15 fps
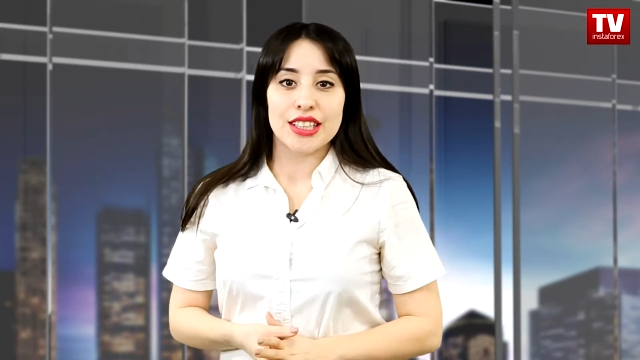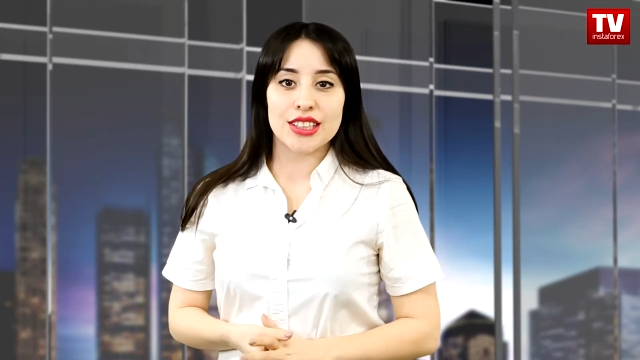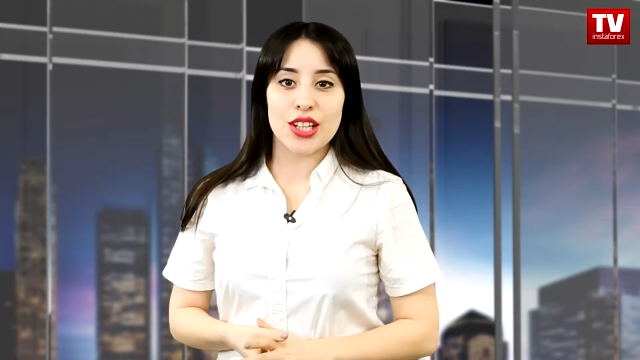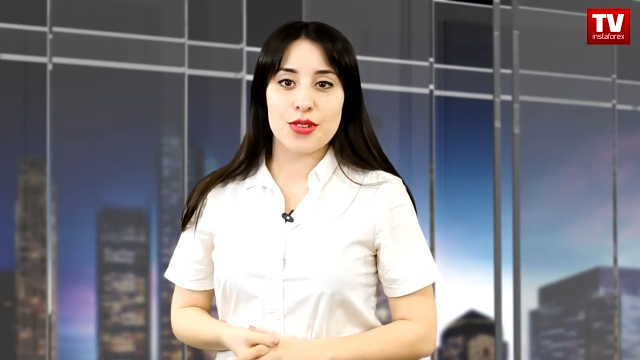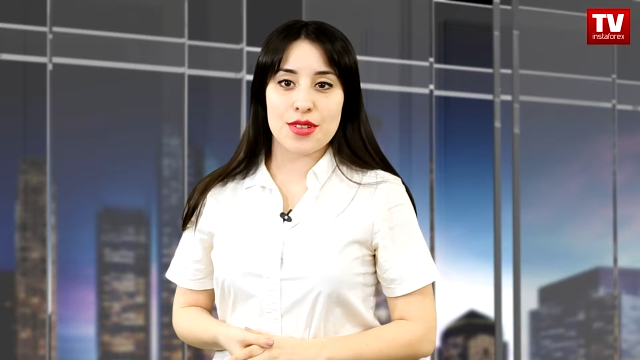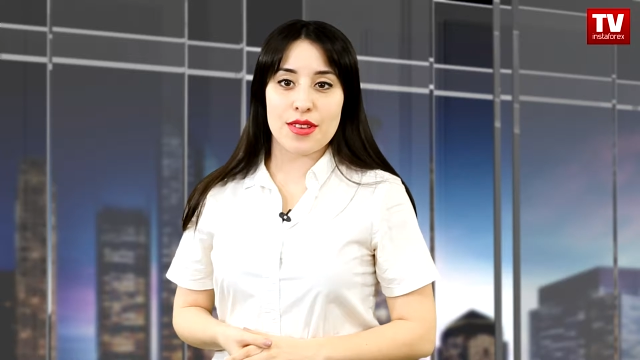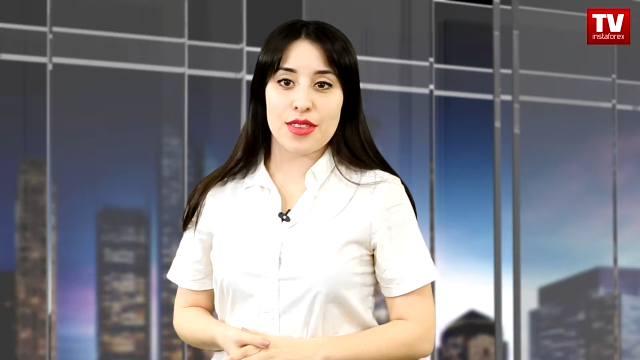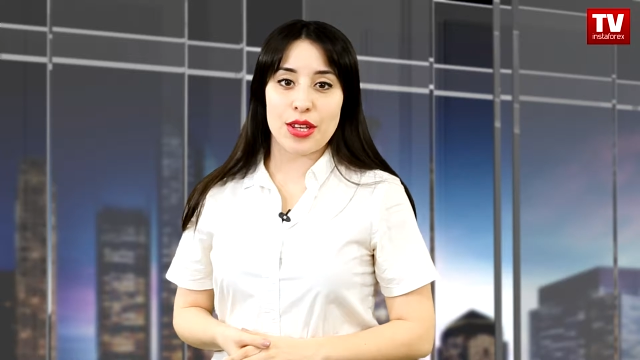
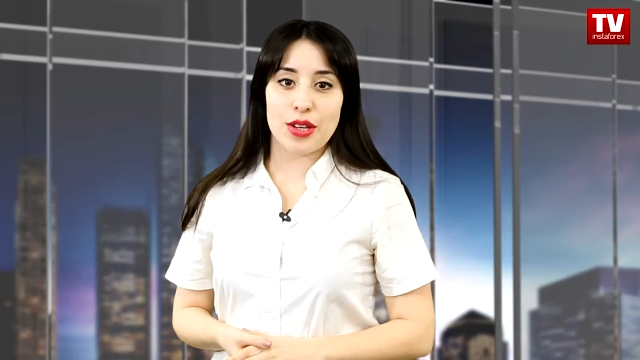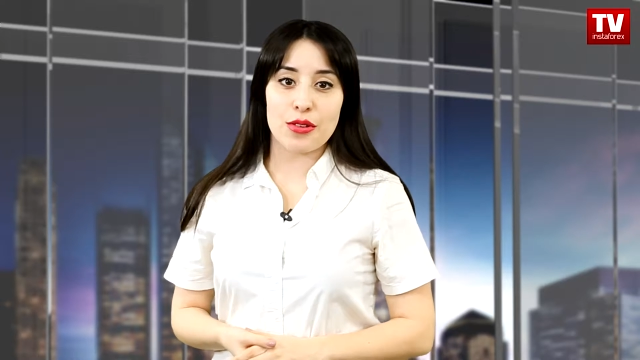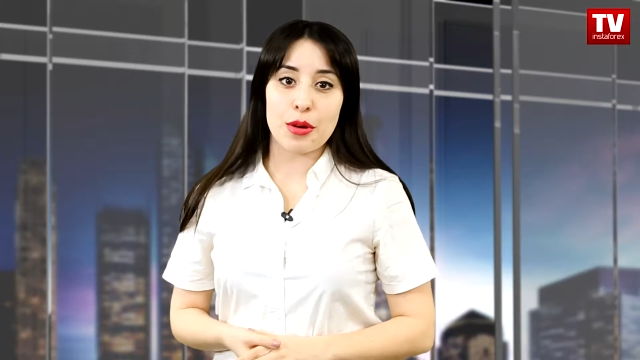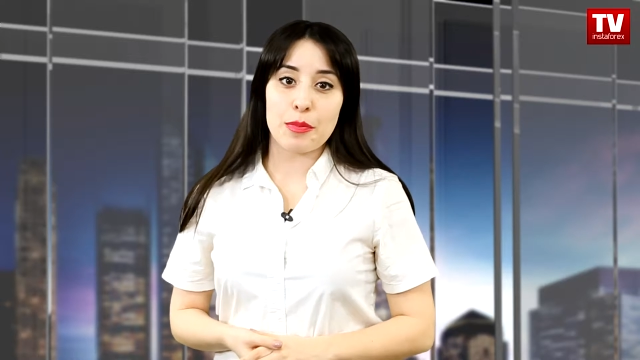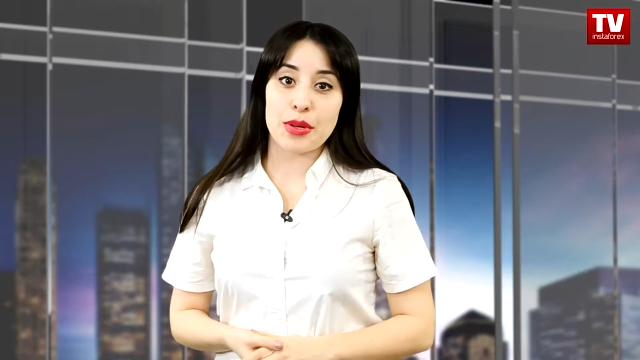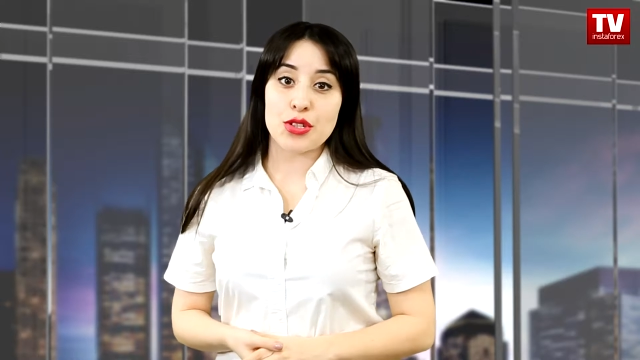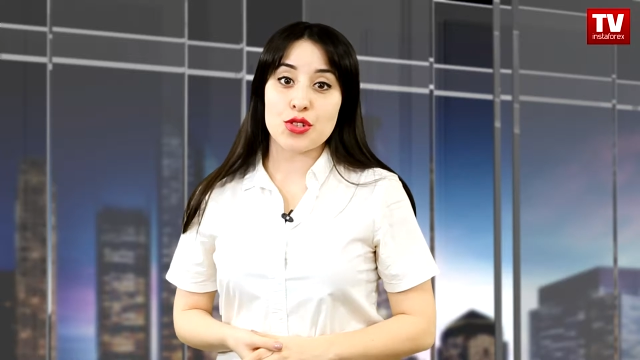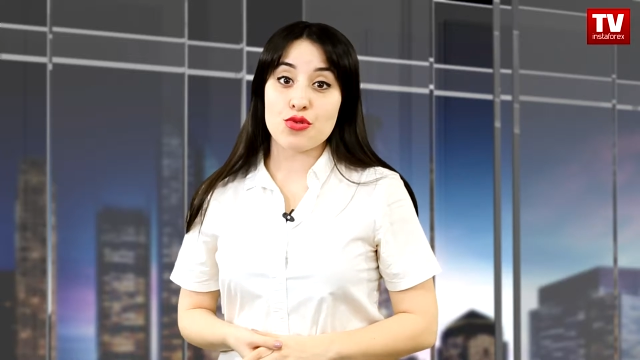Closing the
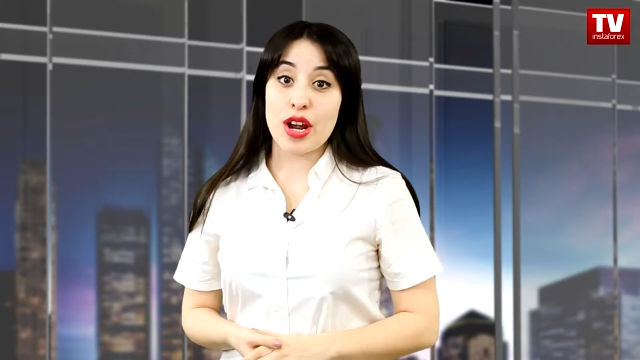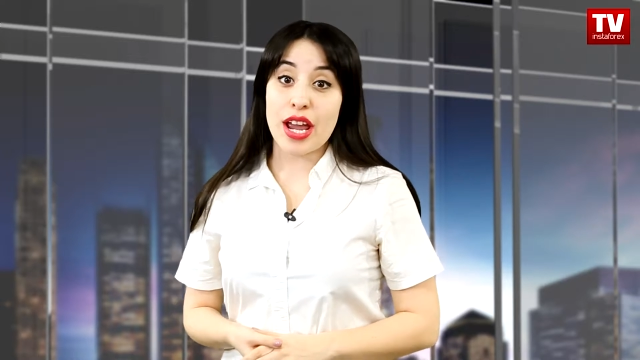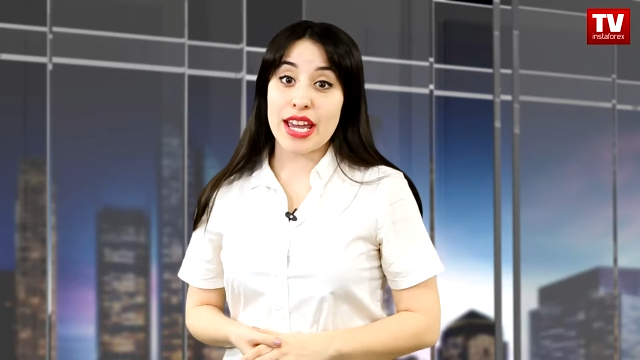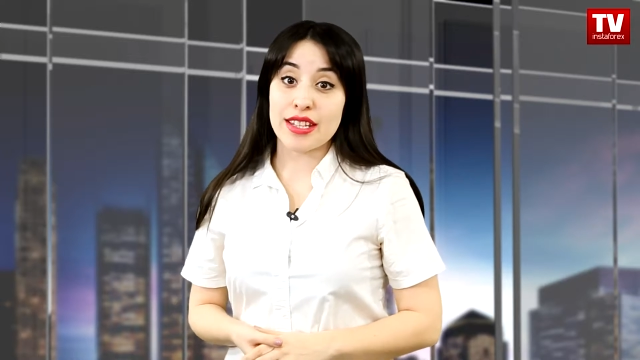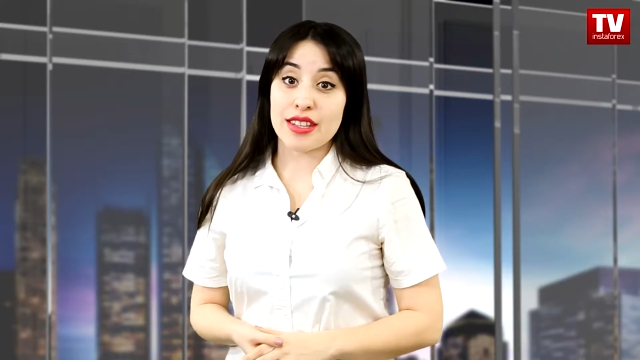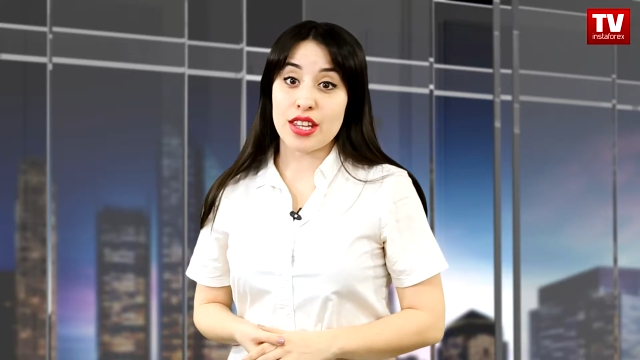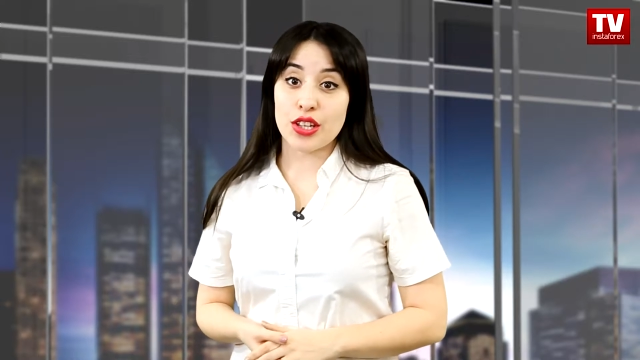European trade,